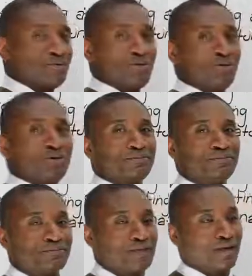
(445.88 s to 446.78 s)
Poor.
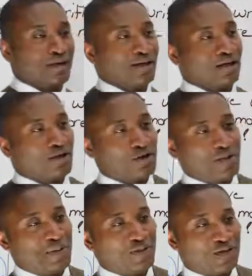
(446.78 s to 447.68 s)
A lot of
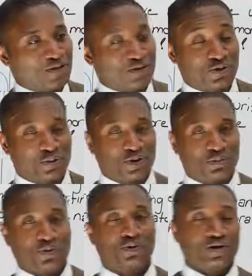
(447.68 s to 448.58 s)
people like to use the
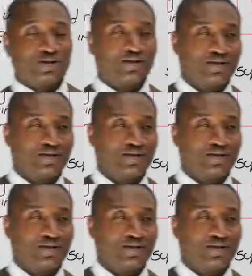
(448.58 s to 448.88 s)
word poor.